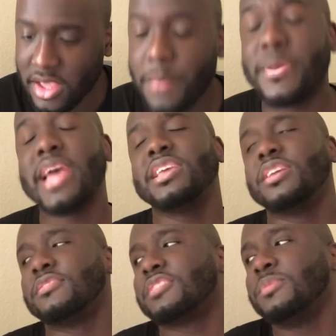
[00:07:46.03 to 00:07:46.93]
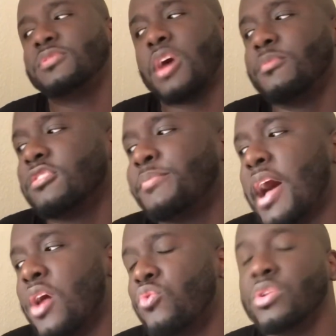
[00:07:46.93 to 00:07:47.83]
but I get it. Skeem Saam is
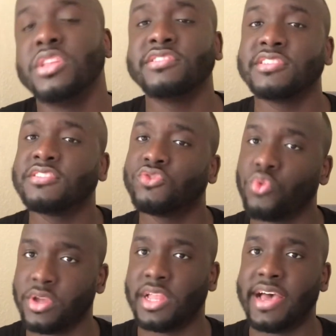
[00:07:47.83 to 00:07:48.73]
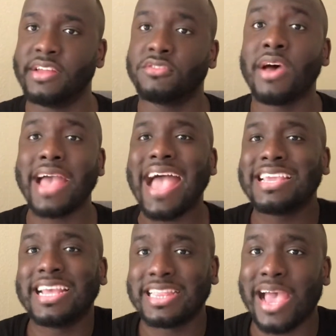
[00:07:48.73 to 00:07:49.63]
about realistic storyline, so I
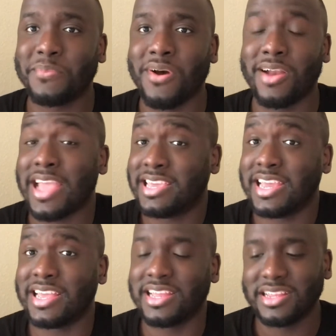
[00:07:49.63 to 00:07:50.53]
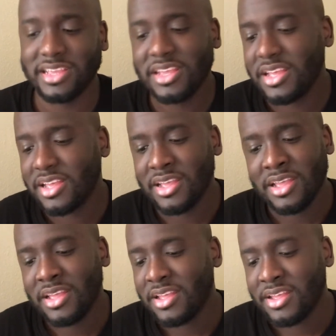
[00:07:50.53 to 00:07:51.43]
get that part. I get it.
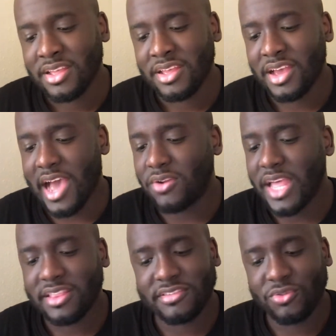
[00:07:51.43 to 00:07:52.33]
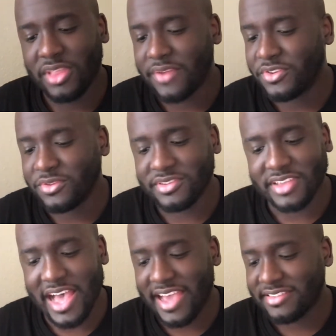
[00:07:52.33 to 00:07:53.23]
I don't like the storyline for Eunice,
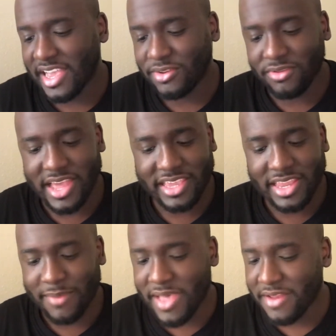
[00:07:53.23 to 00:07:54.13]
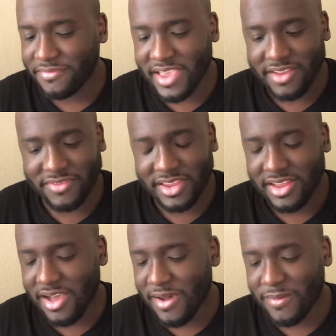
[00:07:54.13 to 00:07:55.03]
guys. I don't like it. I'm not a fan of it.
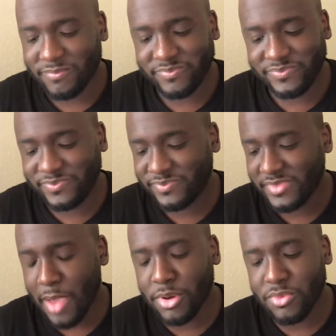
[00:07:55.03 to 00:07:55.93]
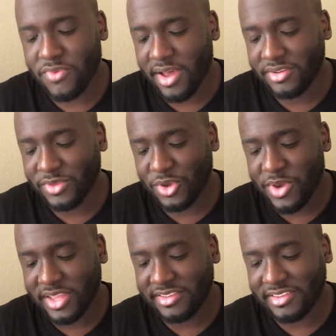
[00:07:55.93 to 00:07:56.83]
I'm gonna move on really
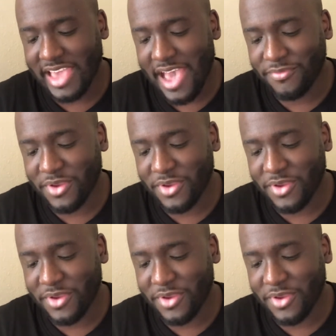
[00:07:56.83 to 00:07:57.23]
quickly to Cafe